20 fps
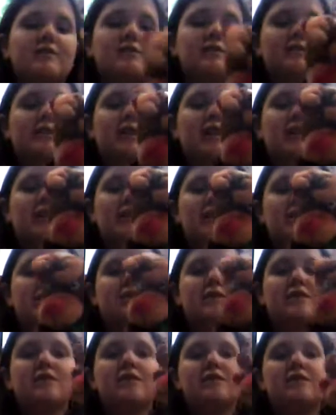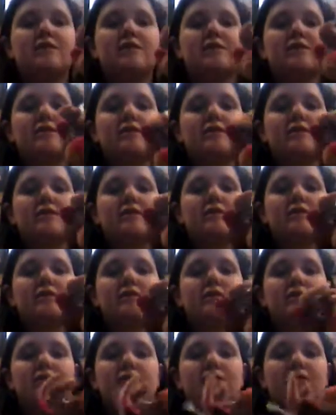also got her
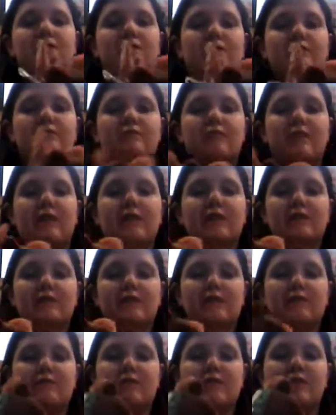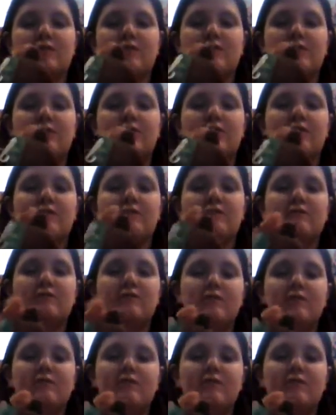a reindeer one.
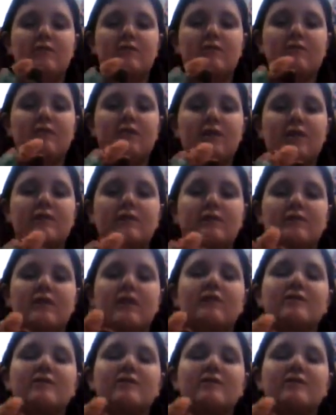Oh, it's bigger.